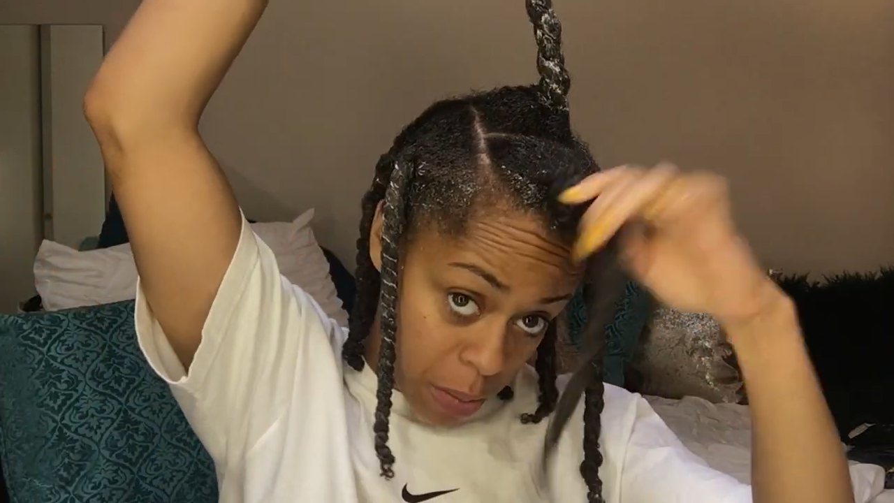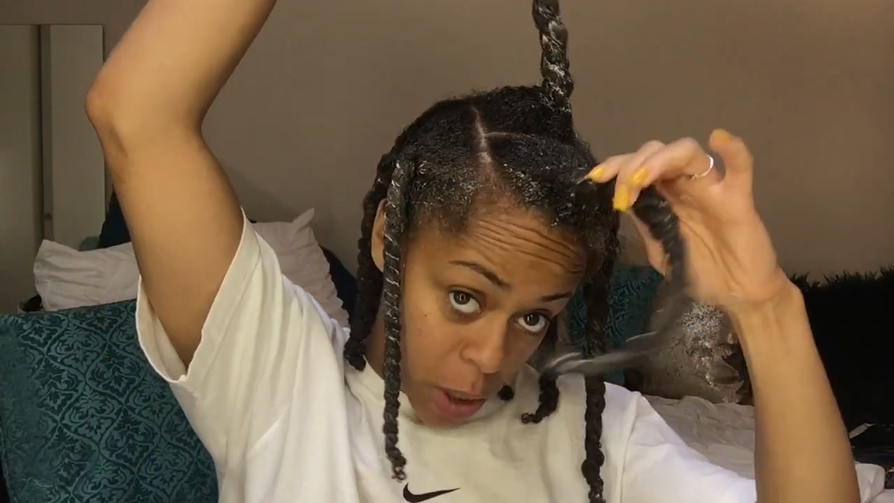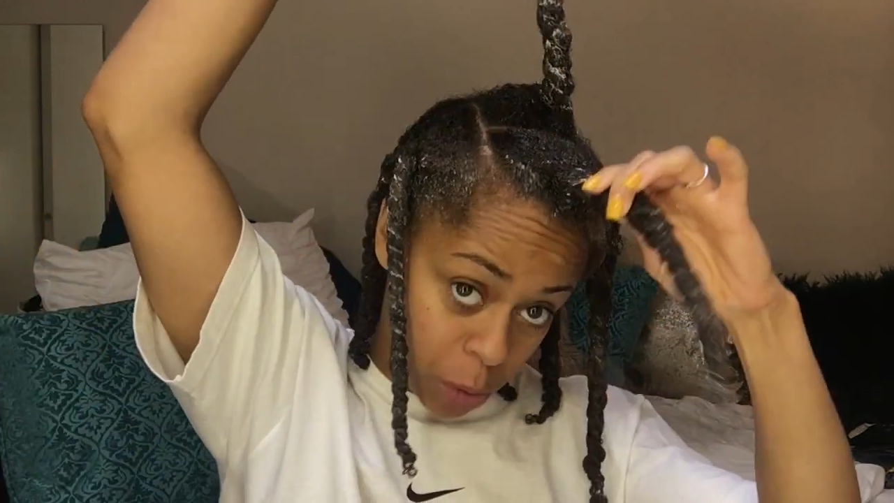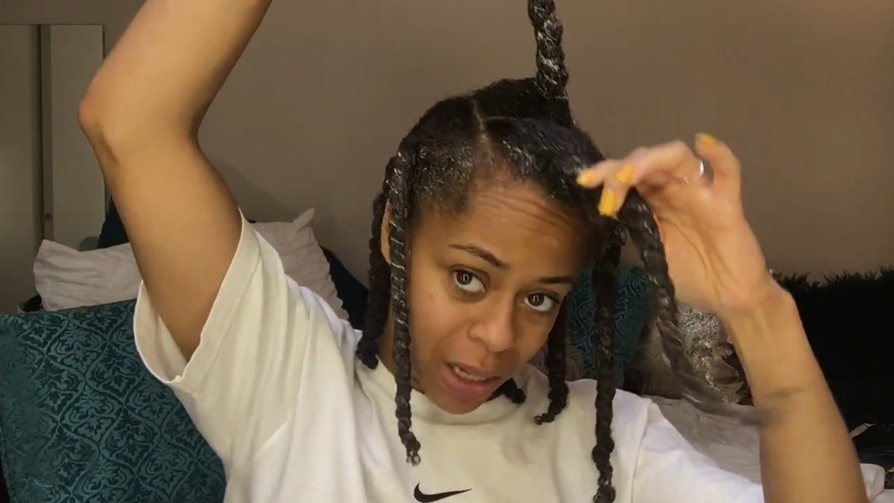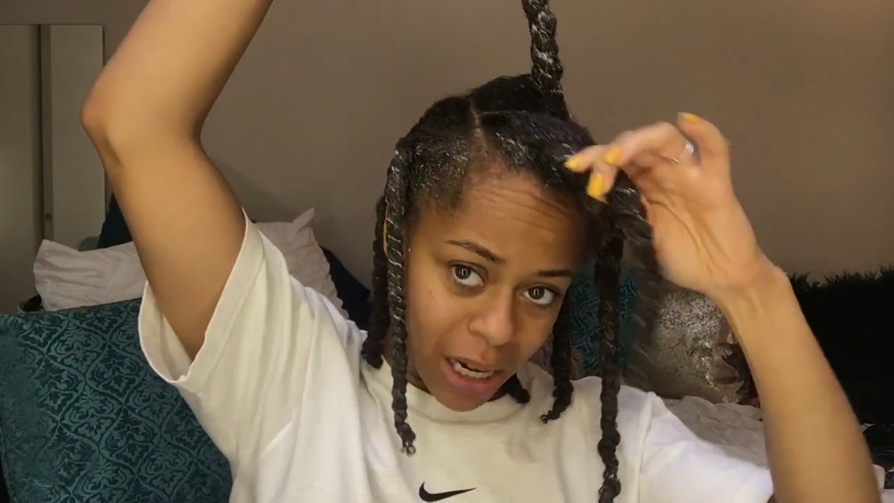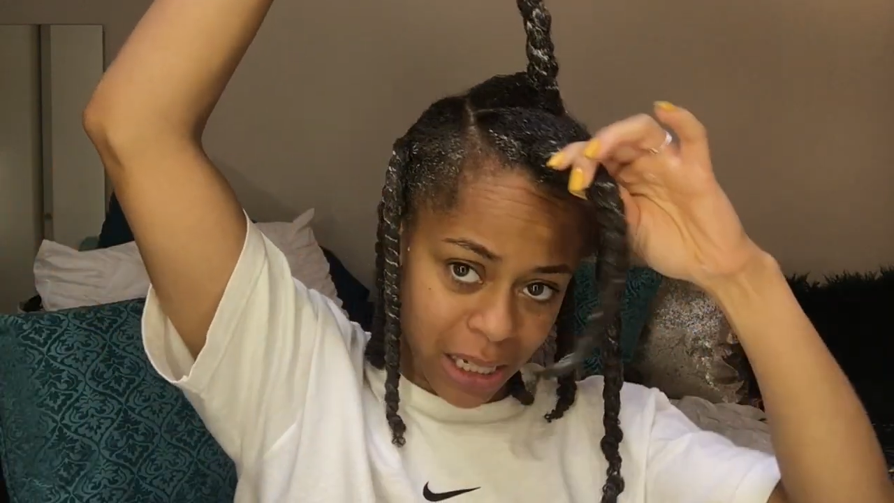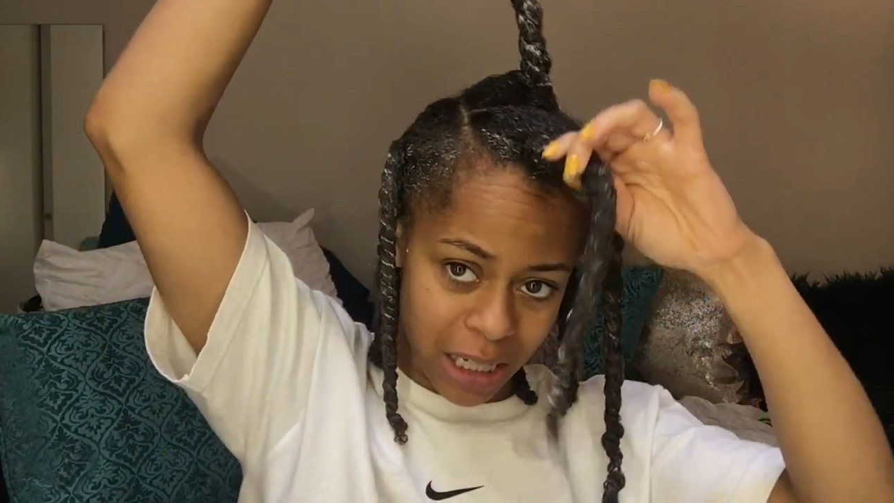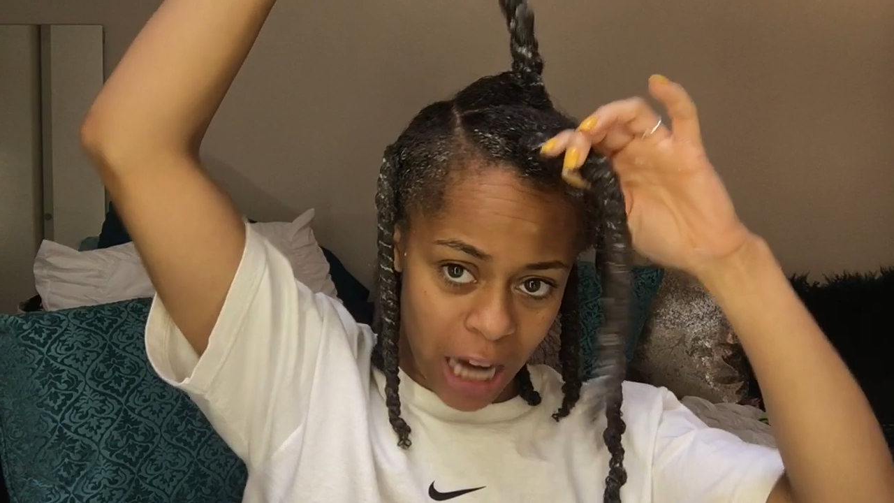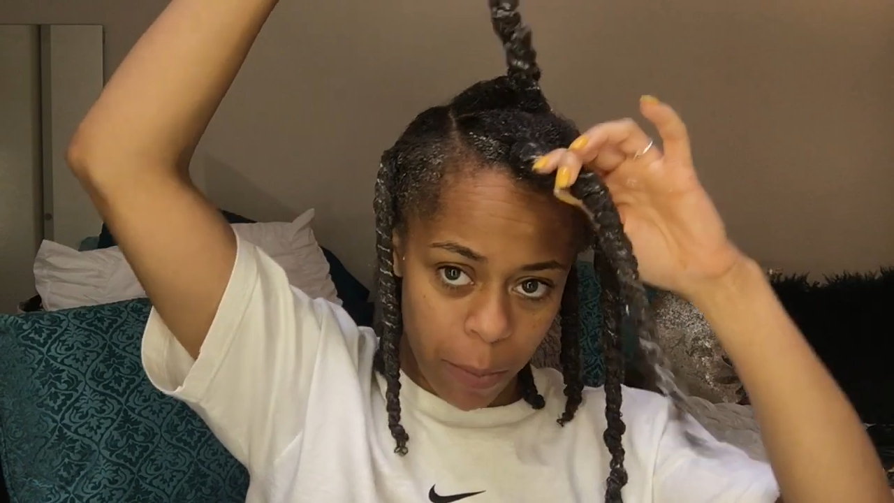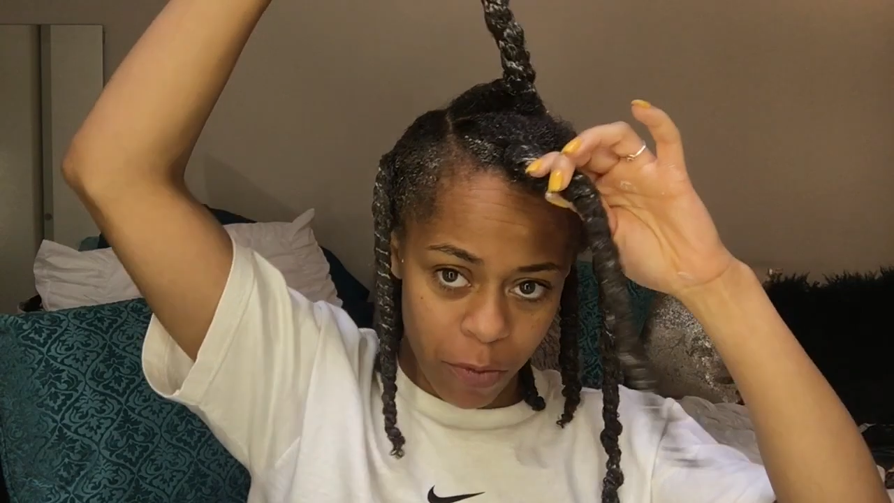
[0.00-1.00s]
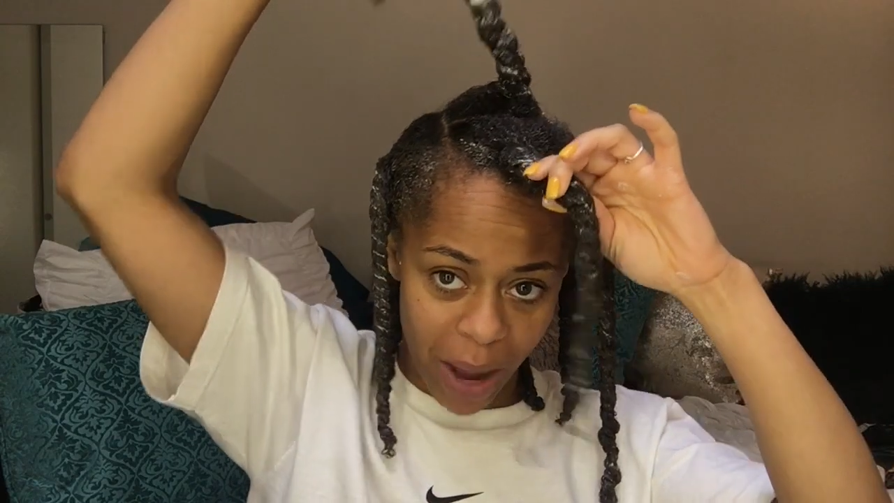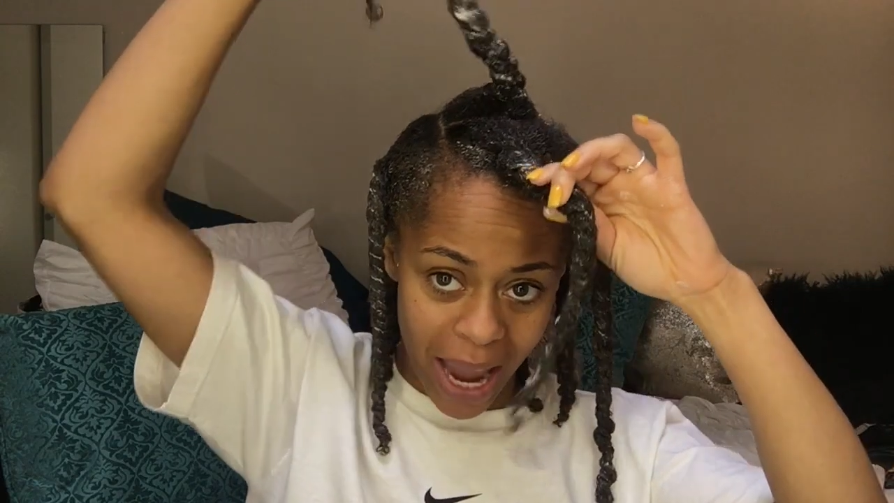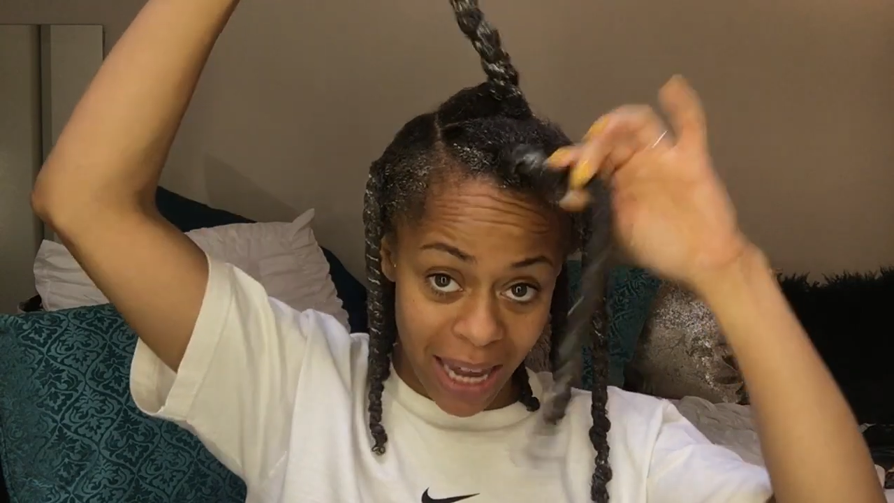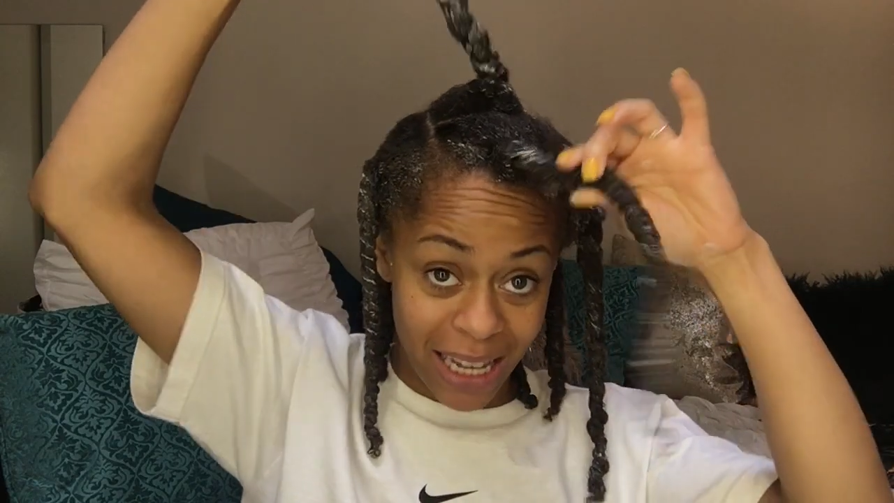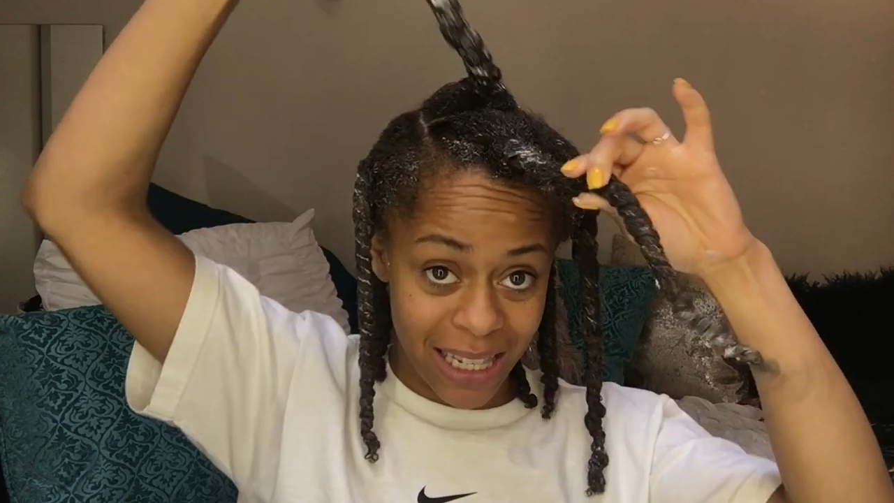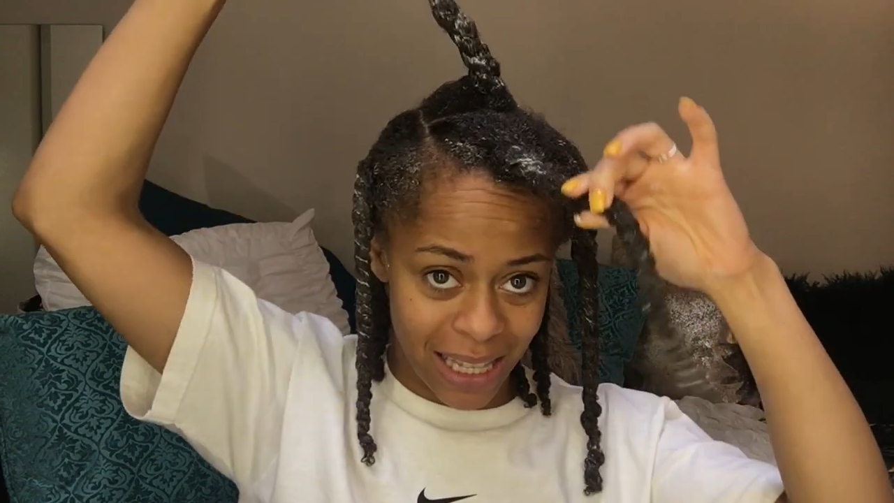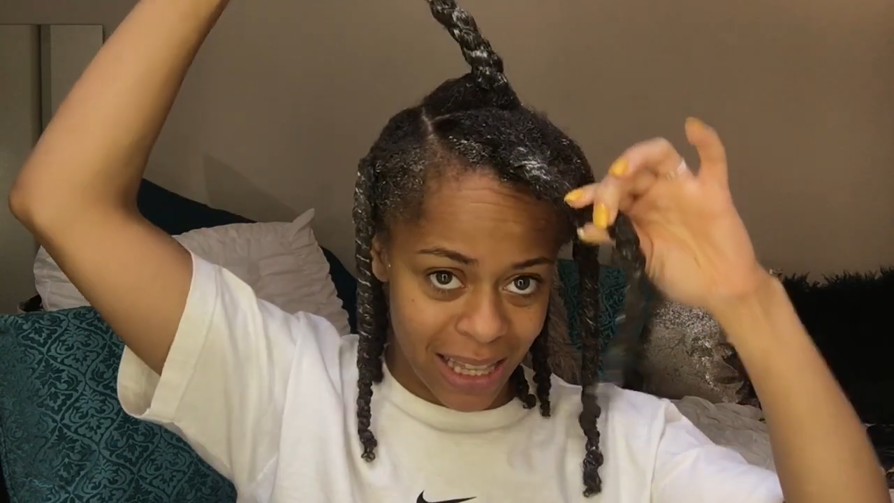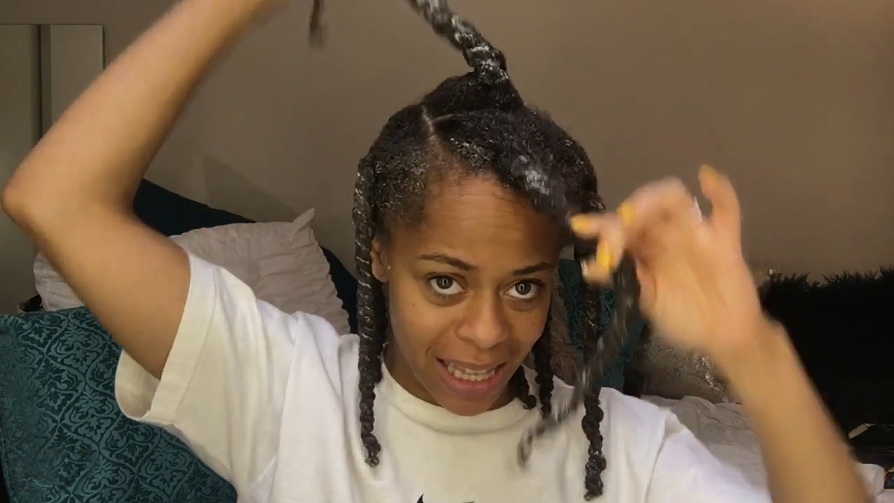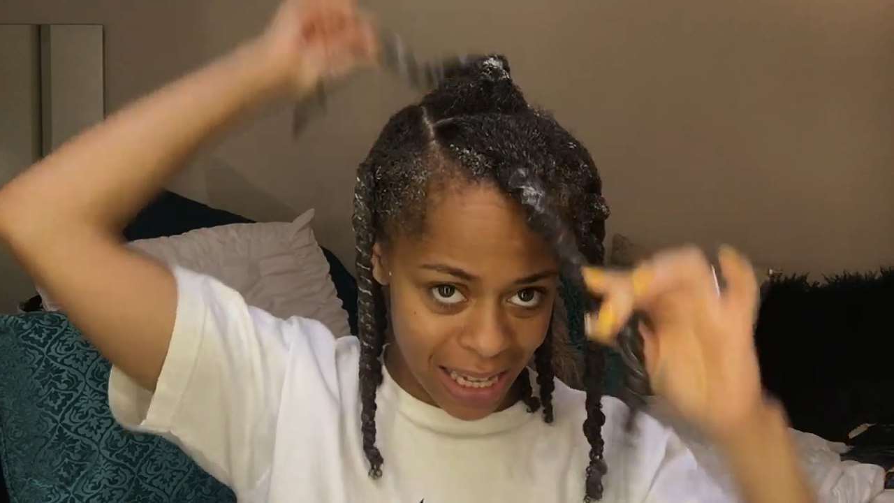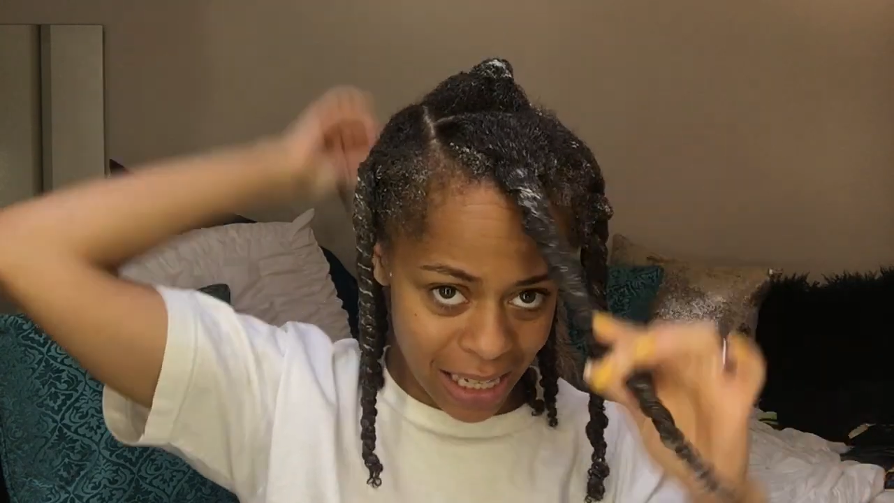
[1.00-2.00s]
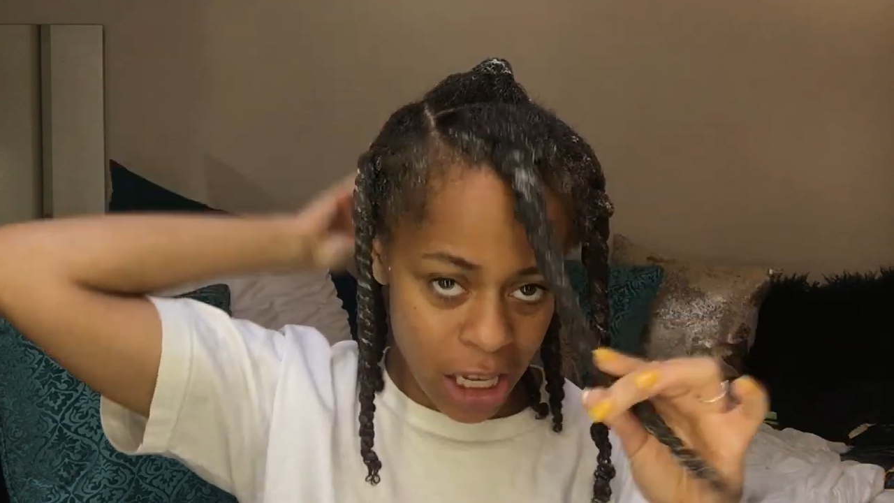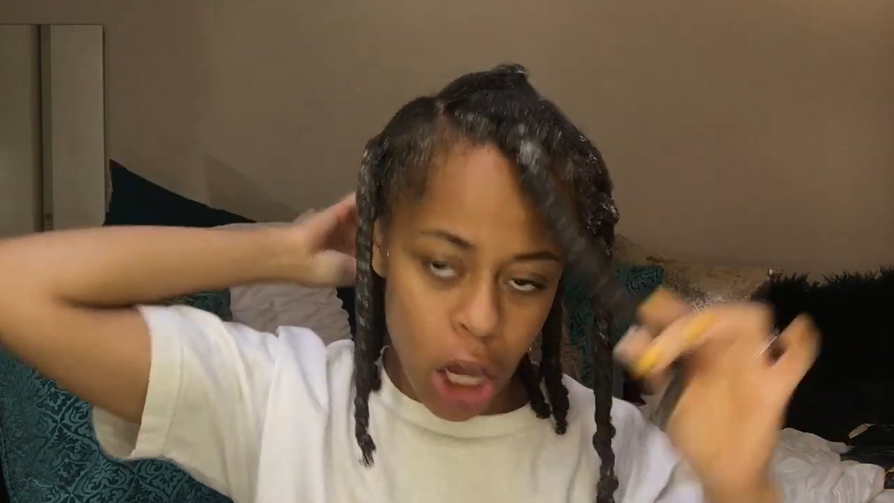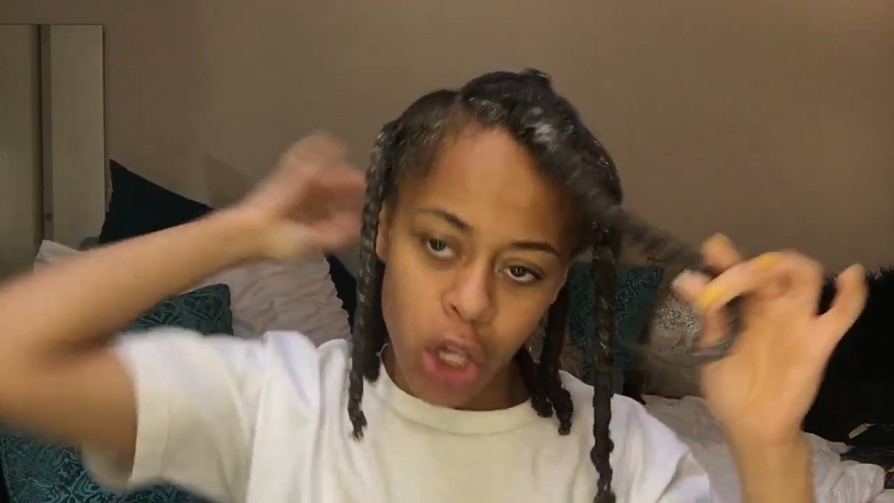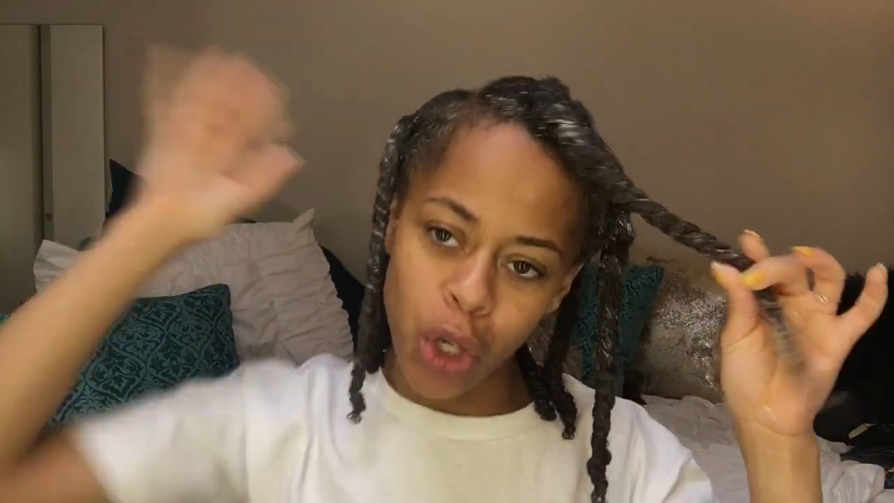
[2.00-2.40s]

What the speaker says: the middle because the top of my head is the thickest.